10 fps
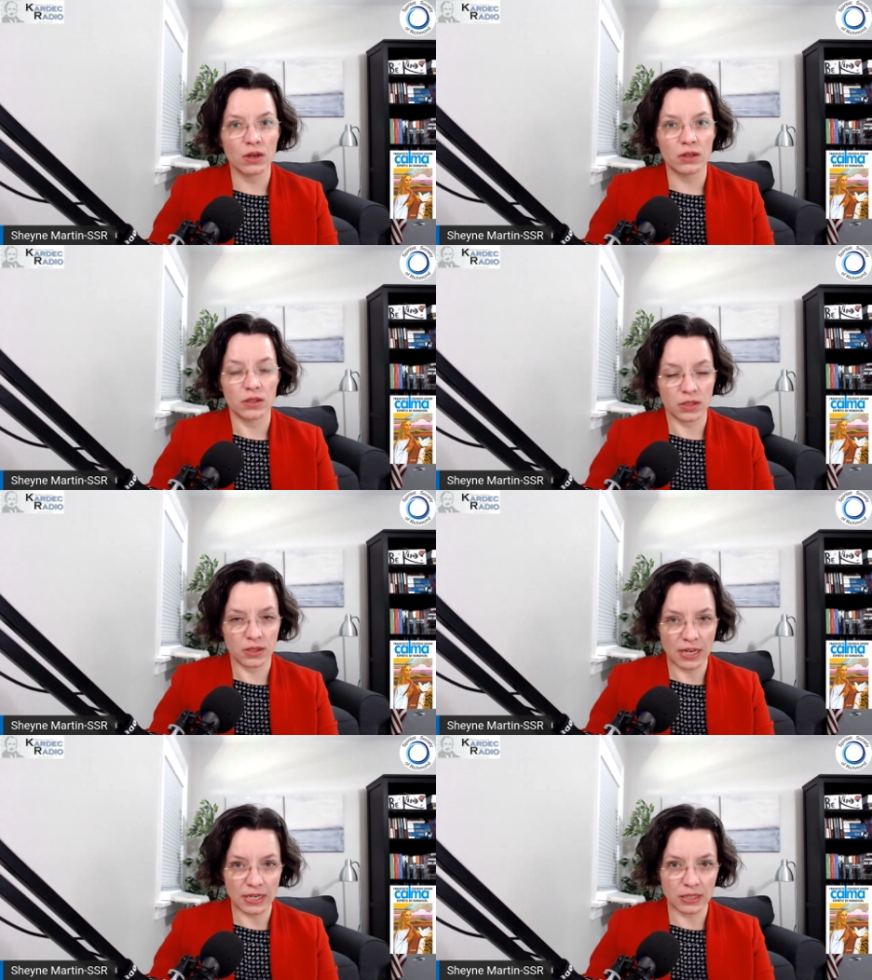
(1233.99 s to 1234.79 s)

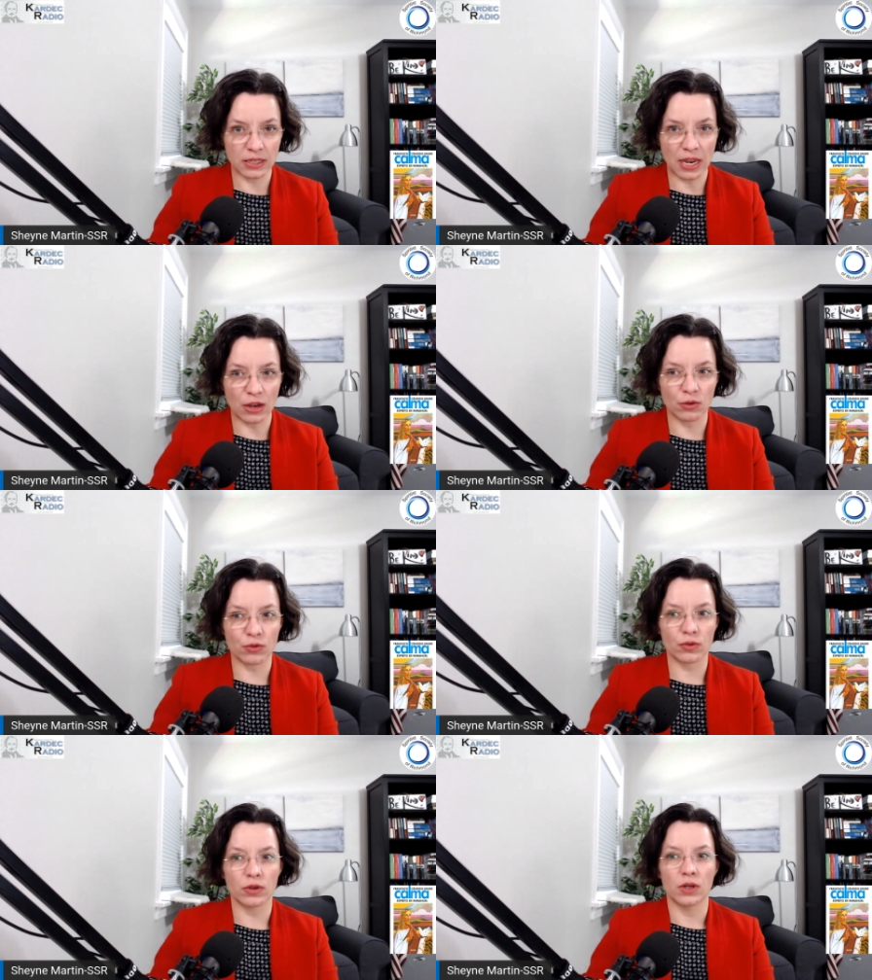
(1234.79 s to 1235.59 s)
stay safe,
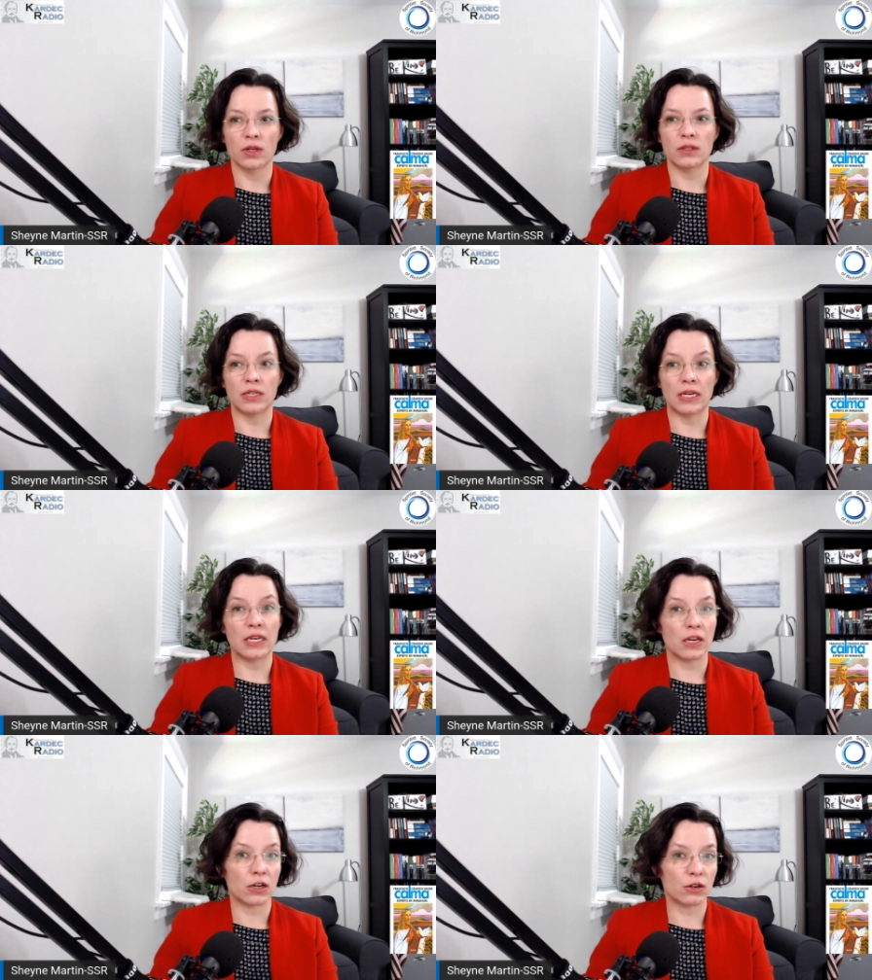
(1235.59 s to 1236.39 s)
take
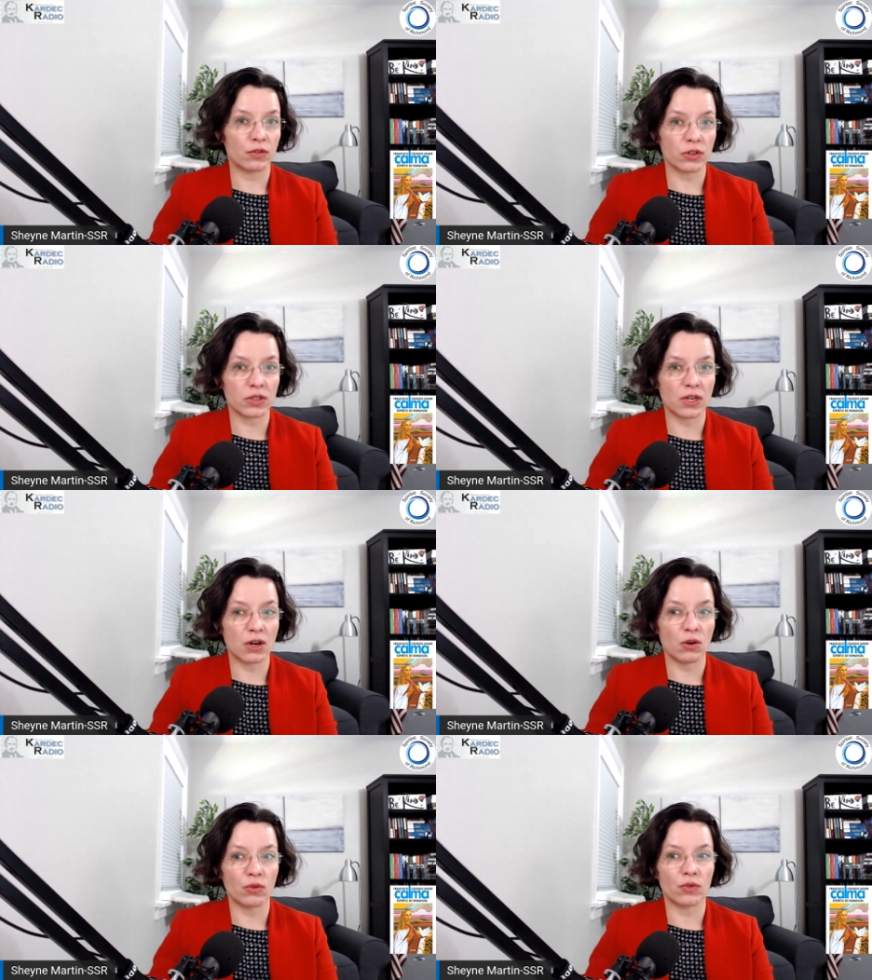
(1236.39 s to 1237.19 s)
care of
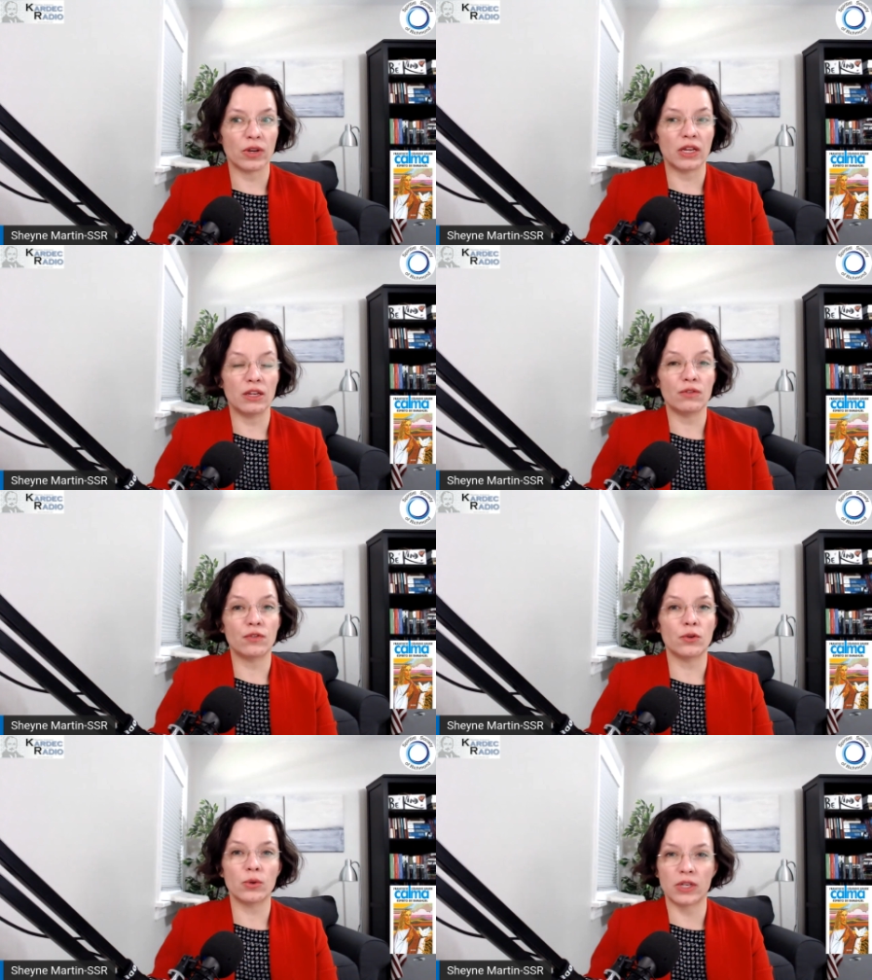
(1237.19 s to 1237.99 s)
yourself, and if
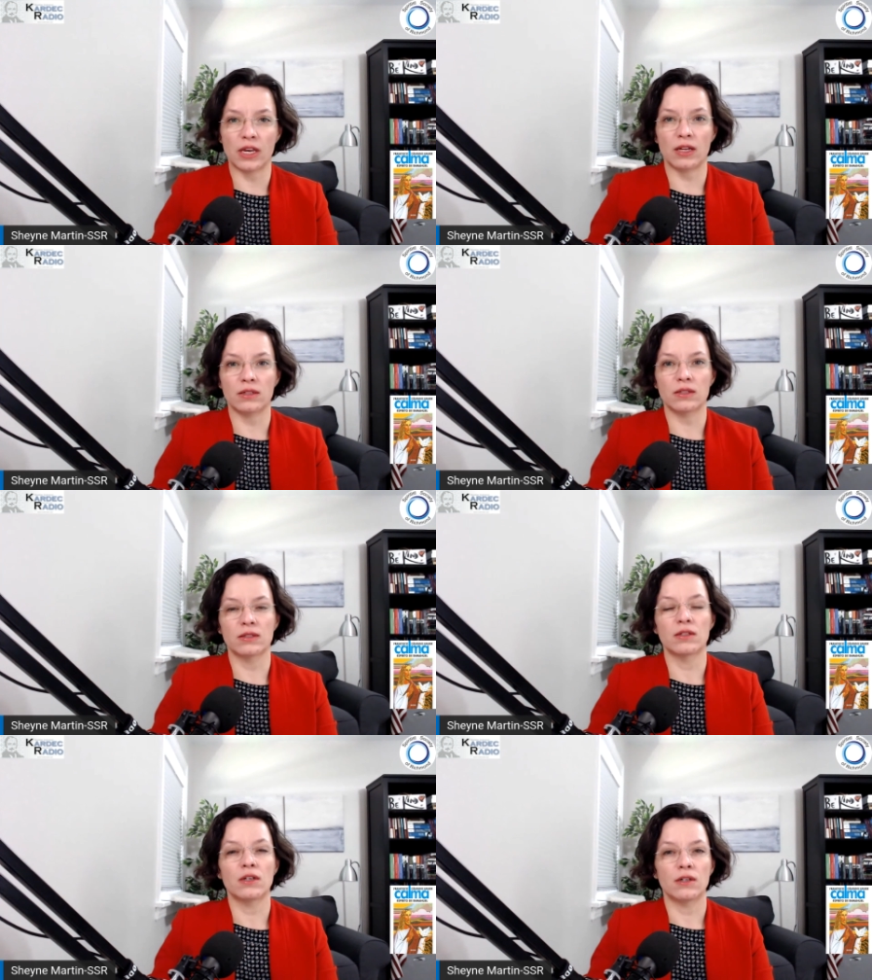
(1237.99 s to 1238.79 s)
you can,
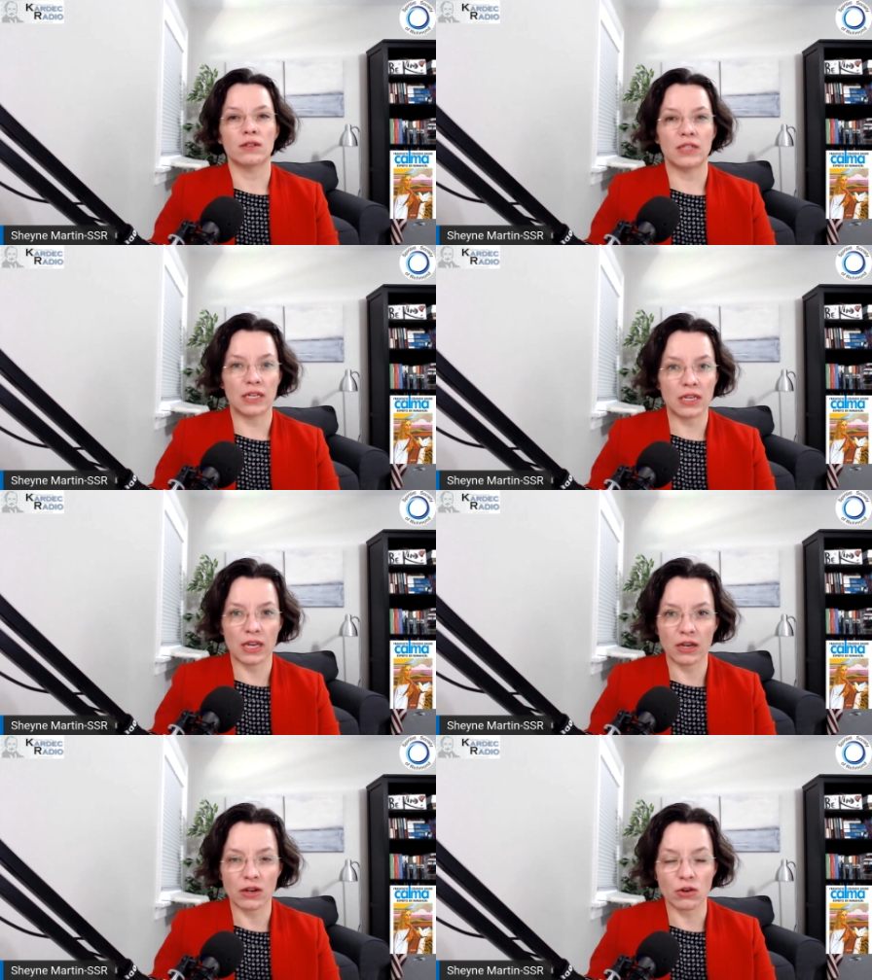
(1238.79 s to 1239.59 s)
take
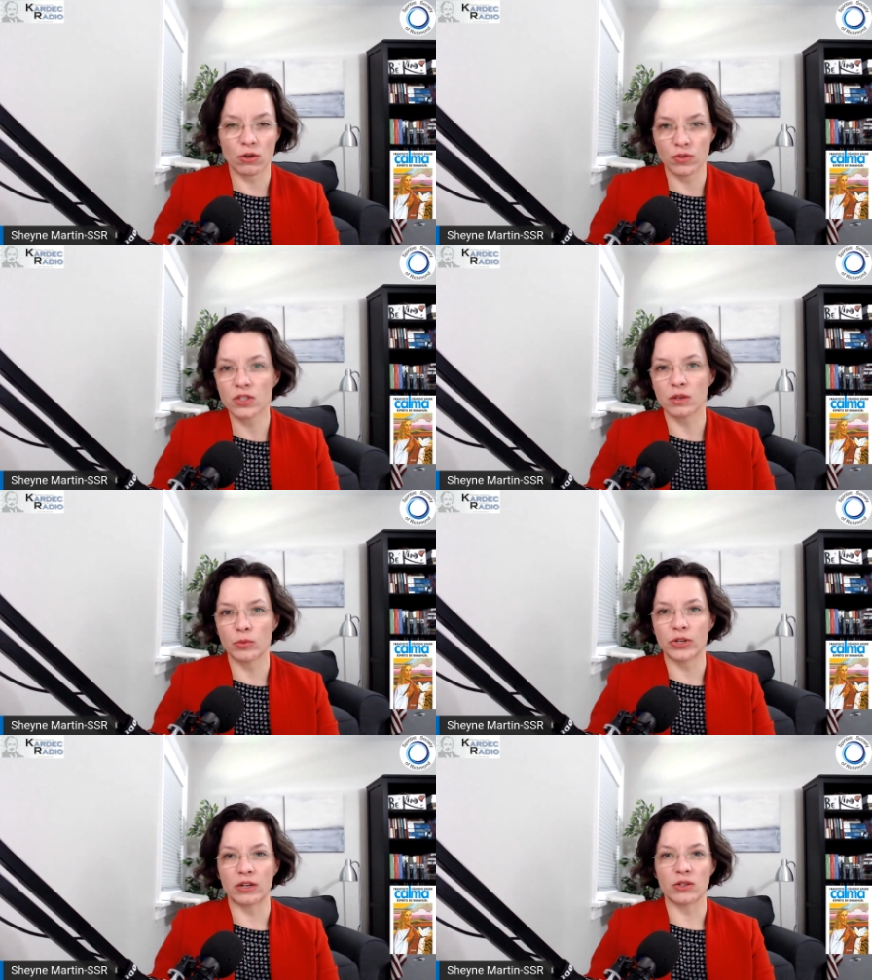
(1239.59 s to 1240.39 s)
care of
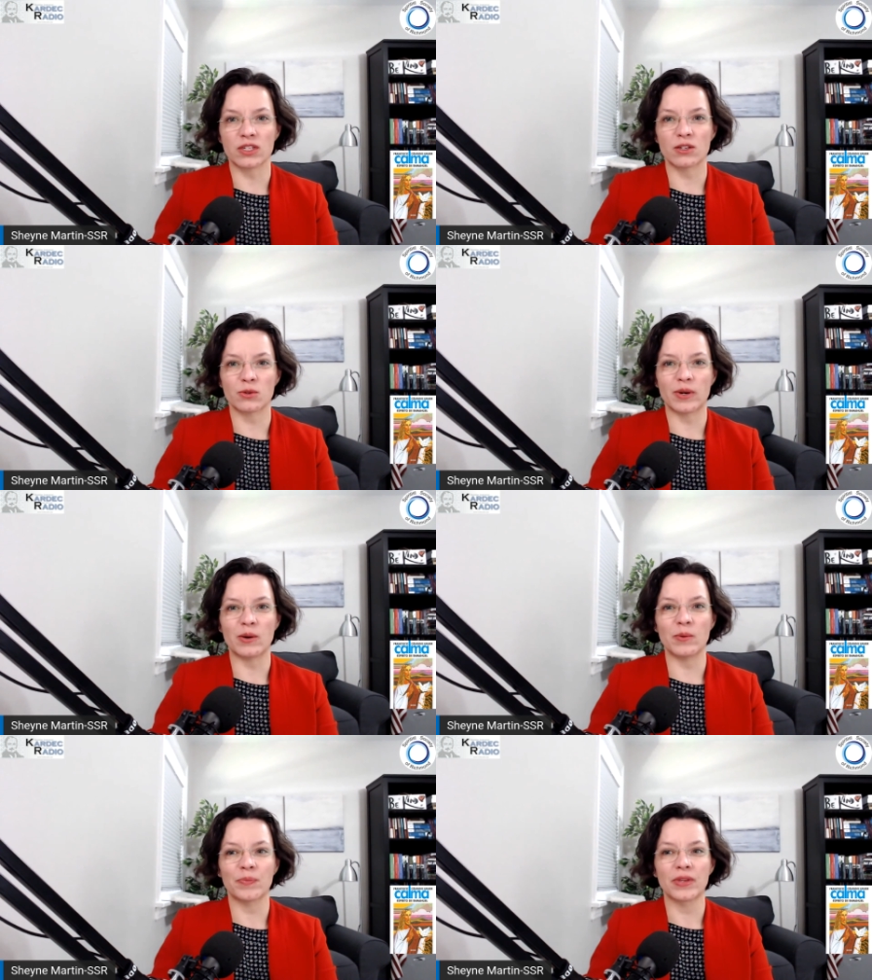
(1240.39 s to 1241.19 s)
someone else as well.